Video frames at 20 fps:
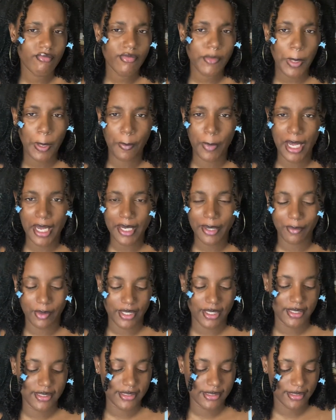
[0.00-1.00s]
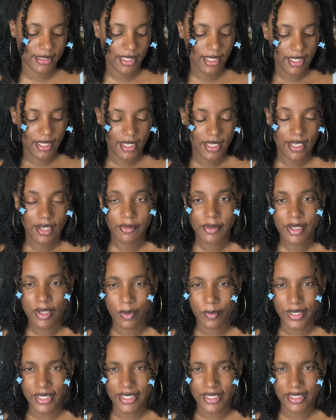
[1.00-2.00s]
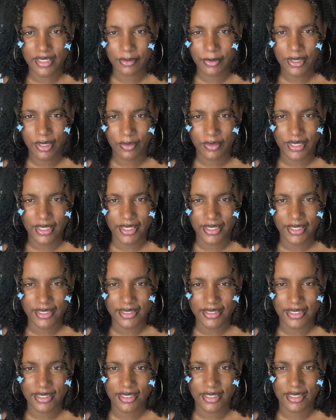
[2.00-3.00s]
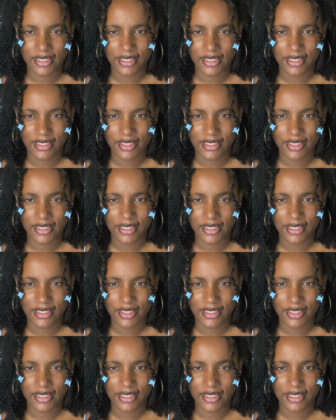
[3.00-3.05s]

But anyways, we gonna end we gonna end this here.